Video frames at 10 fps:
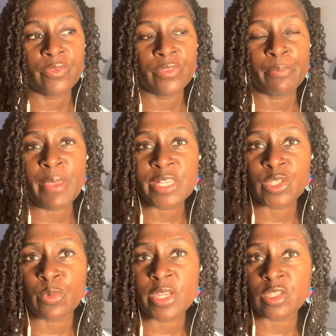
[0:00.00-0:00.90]
the best
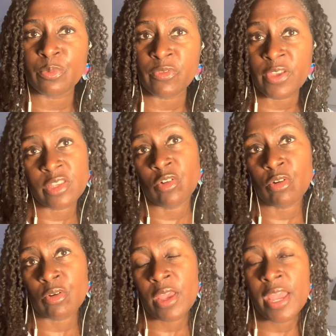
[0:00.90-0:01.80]
way to prevent
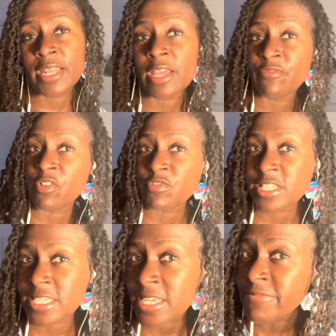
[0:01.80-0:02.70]
your hairline from
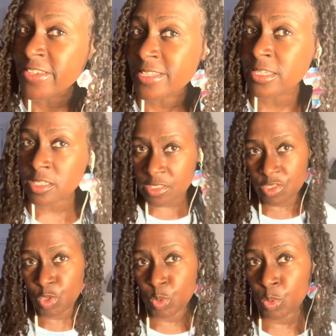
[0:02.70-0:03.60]
receding is
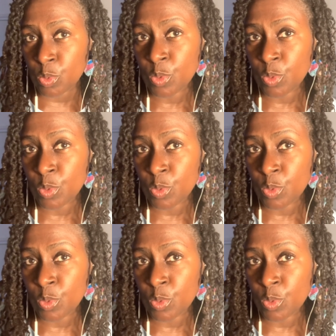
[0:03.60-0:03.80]
to